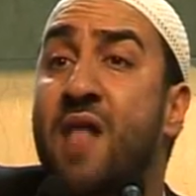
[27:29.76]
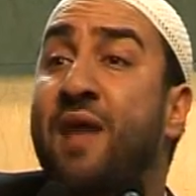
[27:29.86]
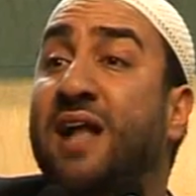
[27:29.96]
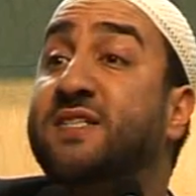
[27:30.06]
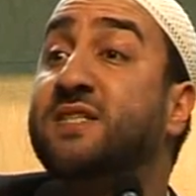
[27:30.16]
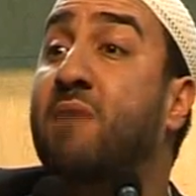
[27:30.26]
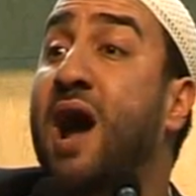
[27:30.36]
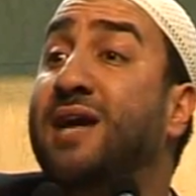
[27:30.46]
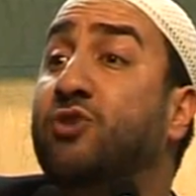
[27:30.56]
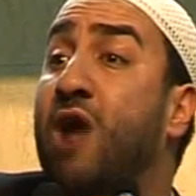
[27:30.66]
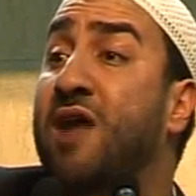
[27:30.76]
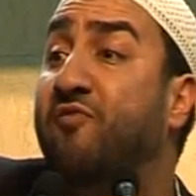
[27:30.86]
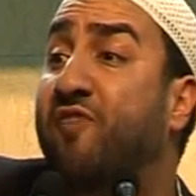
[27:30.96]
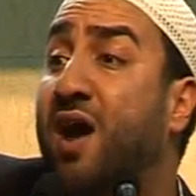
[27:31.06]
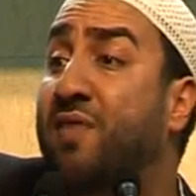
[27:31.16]
That's my
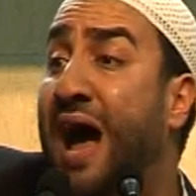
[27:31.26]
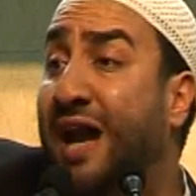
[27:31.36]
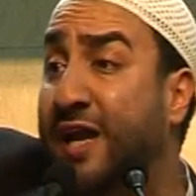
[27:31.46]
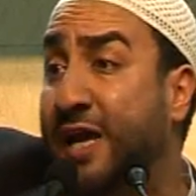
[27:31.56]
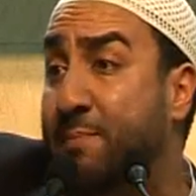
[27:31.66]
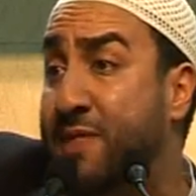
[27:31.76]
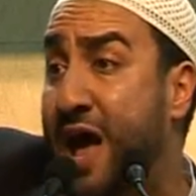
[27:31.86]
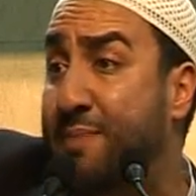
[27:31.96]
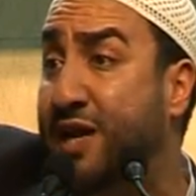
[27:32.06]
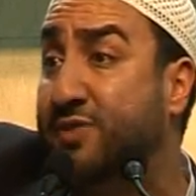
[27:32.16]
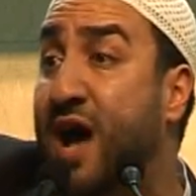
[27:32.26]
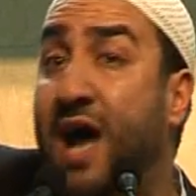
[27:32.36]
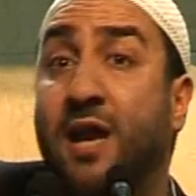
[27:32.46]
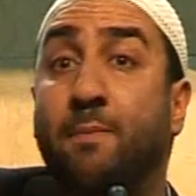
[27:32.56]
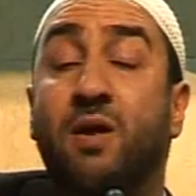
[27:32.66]
grandfather Ali ibn Abi
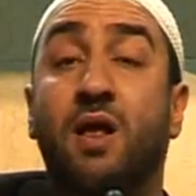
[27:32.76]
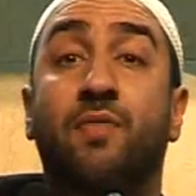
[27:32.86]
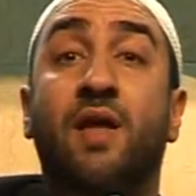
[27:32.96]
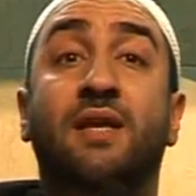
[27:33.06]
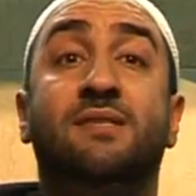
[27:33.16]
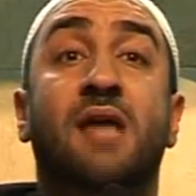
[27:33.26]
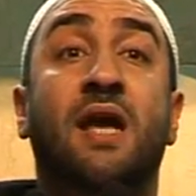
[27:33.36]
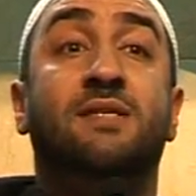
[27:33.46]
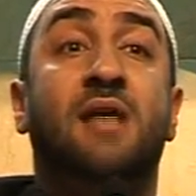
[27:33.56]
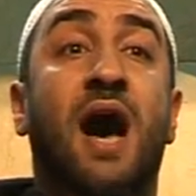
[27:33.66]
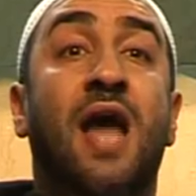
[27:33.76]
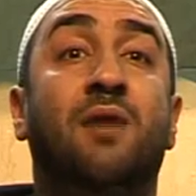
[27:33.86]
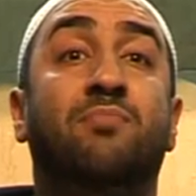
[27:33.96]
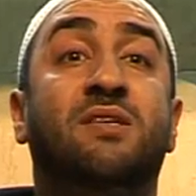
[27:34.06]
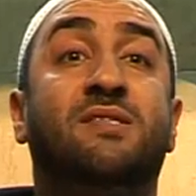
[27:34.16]
Talib. Then he says, I
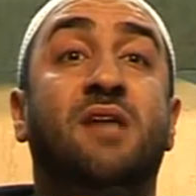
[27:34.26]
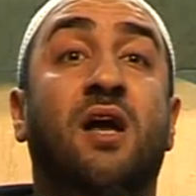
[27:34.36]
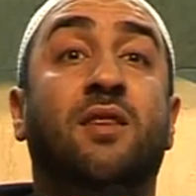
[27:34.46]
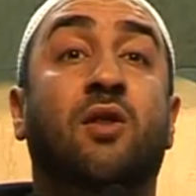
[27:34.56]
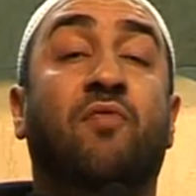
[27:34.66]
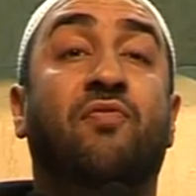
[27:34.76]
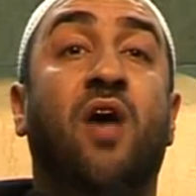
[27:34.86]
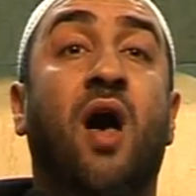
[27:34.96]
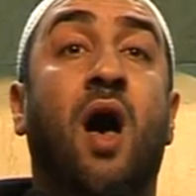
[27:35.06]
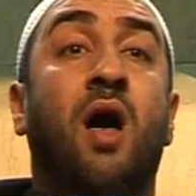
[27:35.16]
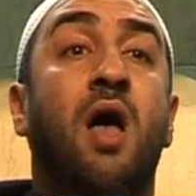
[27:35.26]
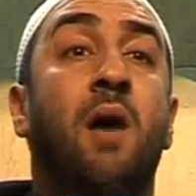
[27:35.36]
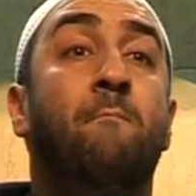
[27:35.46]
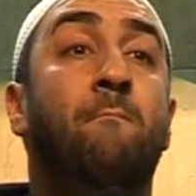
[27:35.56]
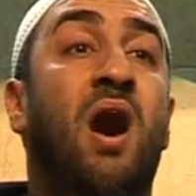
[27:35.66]
am the son of the
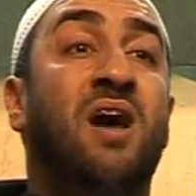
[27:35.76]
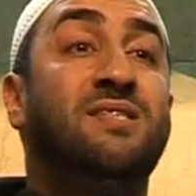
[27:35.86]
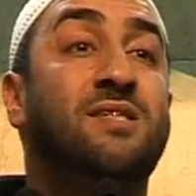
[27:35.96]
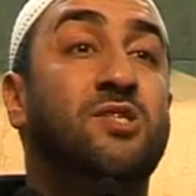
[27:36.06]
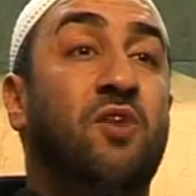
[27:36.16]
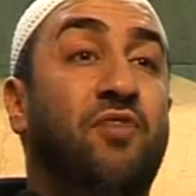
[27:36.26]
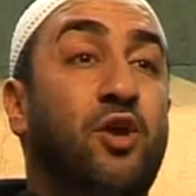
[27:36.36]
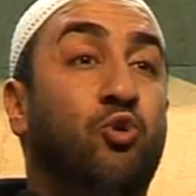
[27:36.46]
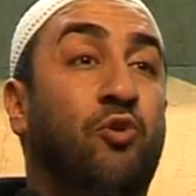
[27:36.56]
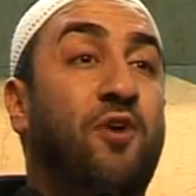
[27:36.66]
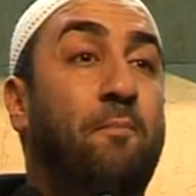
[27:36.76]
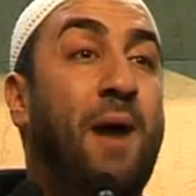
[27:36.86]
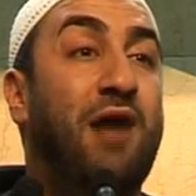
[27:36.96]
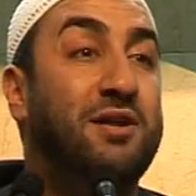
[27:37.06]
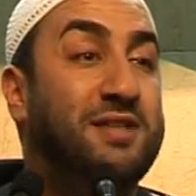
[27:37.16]
masters of the youth of
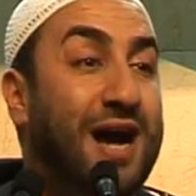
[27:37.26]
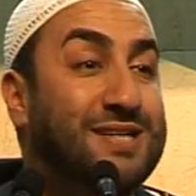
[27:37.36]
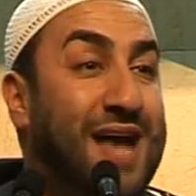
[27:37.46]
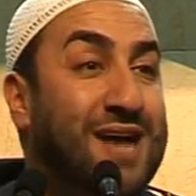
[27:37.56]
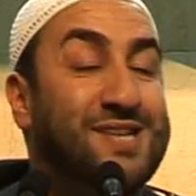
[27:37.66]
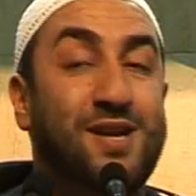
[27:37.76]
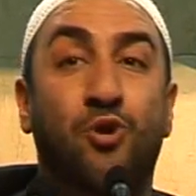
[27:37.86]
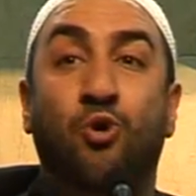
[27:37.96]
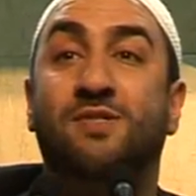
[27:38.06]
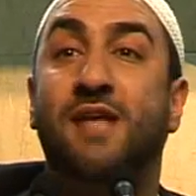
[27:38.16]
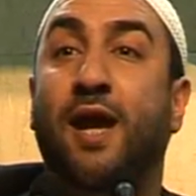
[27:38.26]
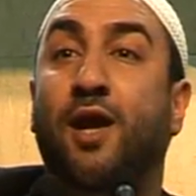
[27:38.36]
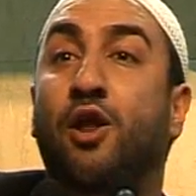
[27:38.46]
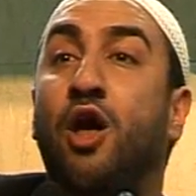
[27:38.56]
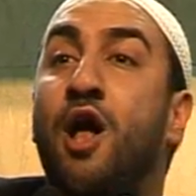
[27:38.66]
paradise, Hassan and
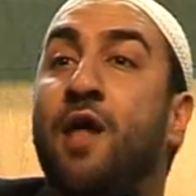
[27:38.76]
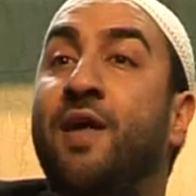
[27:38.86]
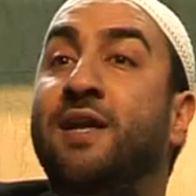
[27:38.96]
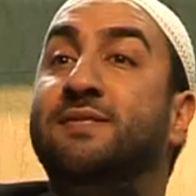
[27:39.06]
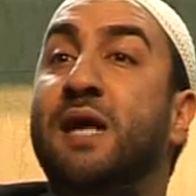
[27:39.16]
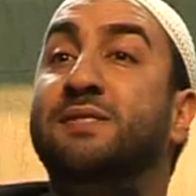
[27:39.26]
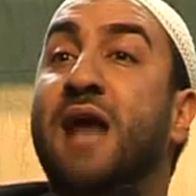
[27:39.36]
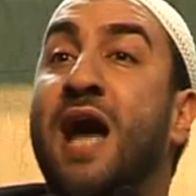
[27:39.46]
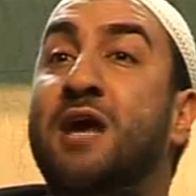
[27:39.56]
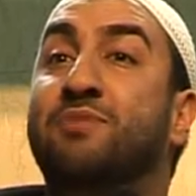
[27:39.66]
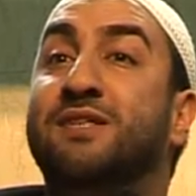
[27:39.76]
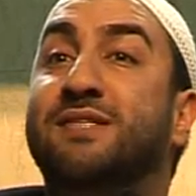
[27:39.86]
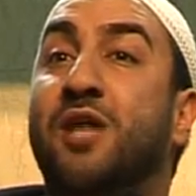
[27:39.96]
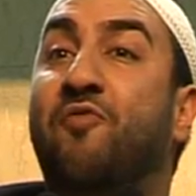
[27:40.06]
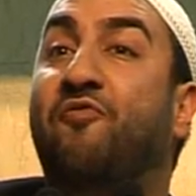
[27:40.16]
Hussein. Then he says, I am the
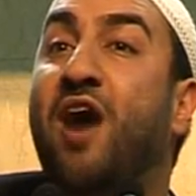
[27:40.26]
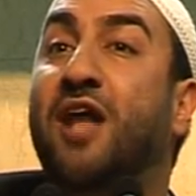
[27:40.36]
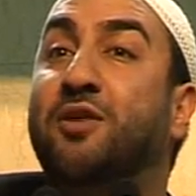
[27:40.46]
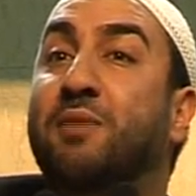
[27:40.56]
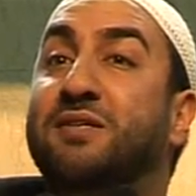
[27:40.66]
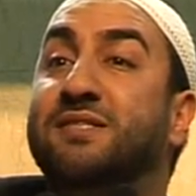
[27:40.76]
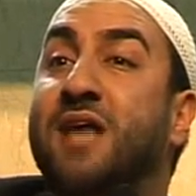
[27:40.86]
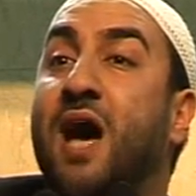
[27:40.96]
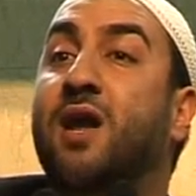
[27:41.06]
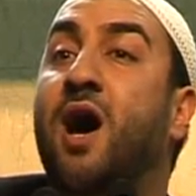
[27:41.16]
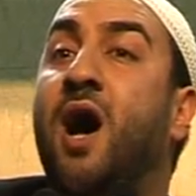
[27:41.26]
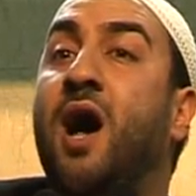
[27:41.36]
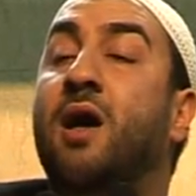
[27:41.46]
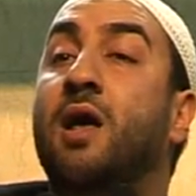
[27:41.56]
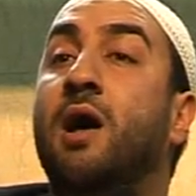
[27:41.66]
son of Fatima
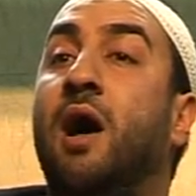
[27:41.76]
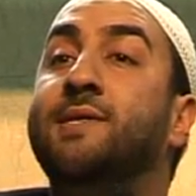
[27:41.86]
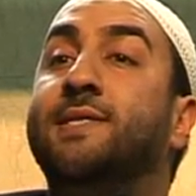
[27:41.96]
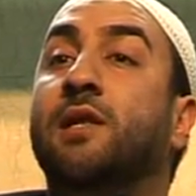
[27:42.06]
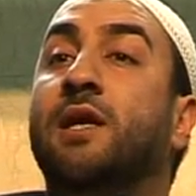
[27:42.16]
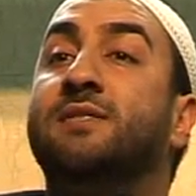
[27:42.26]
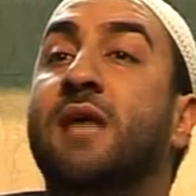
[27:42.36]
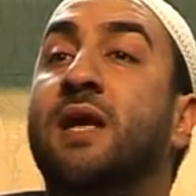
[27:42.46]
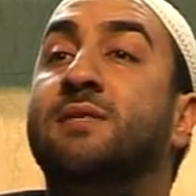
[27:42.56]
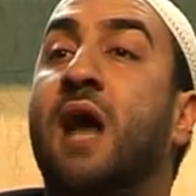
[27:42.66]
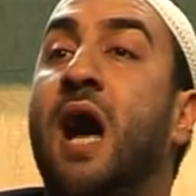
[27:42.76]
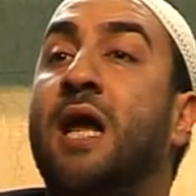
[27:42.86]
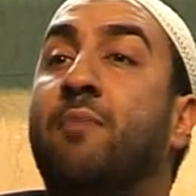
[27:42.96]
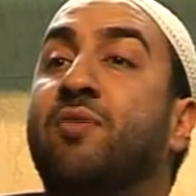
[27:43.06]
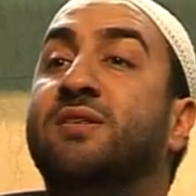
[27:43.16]
al-Zahra, until he says, I
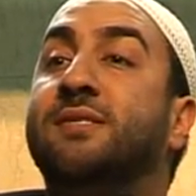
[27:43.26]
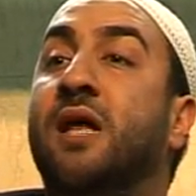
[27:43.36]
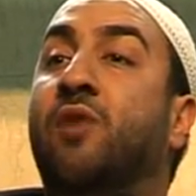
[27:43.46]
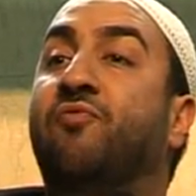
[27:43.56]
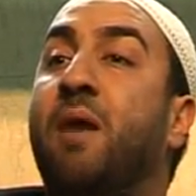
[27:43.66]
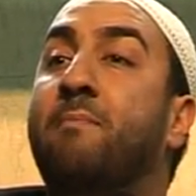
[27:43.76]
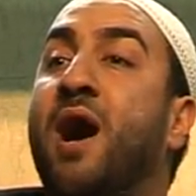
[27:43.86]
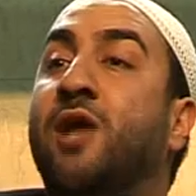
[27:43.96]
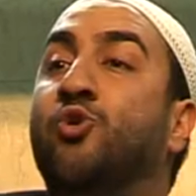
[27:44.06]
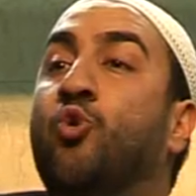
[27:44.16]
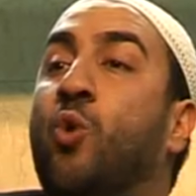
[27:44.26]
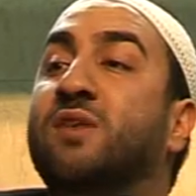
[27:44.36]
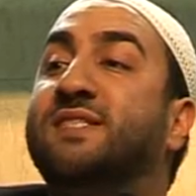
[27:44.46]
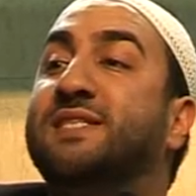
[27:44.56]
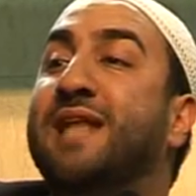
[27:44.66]
am the son of the man who
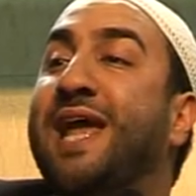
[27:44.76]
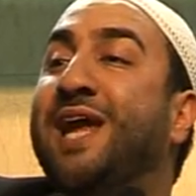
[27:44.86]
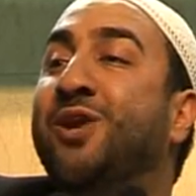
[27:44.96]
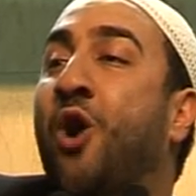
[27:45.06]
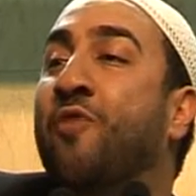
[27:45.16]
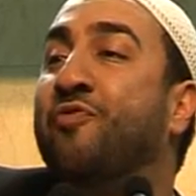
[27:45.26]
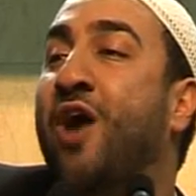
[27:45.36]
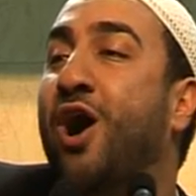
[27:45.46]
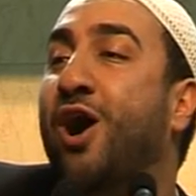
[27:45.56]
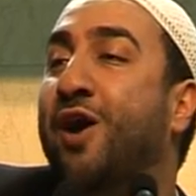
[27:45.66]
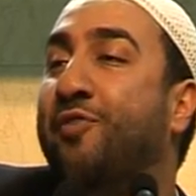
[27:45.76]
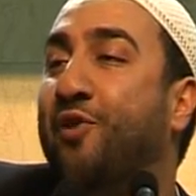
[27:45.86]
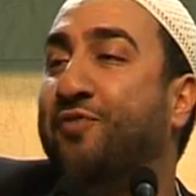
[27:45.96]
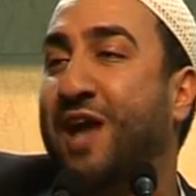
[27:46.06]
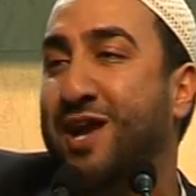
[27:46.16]
was slain on the earth
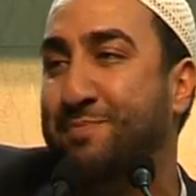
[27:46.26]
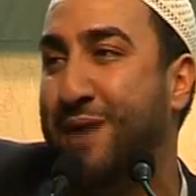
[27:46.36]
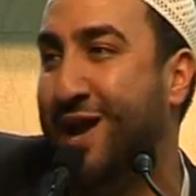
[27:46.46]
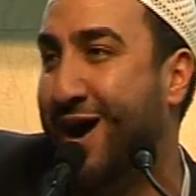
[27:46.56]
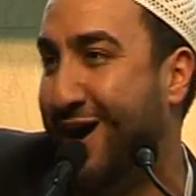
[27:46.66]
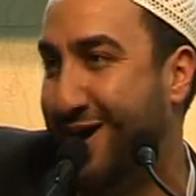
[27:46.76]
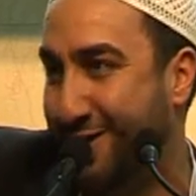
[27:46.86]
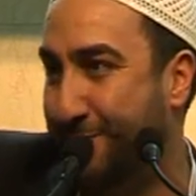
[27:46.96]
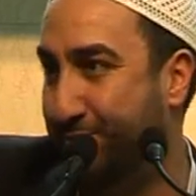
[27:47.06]
of Karbala.